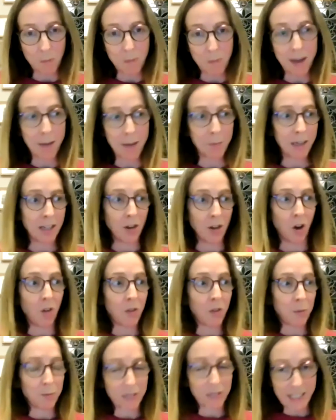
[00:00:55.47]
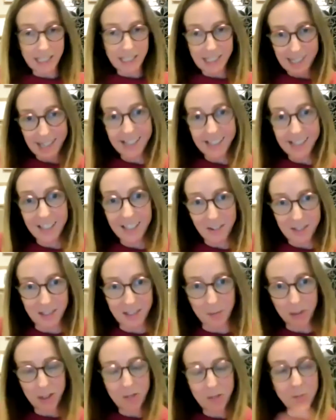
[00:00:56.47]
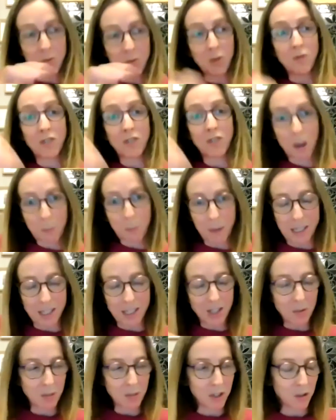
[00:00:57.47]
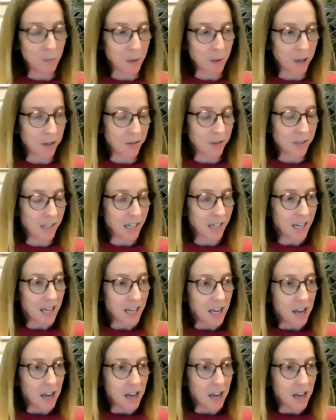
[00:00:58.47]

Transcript: maybe not the predecessor, somebody who's moved up into a new post,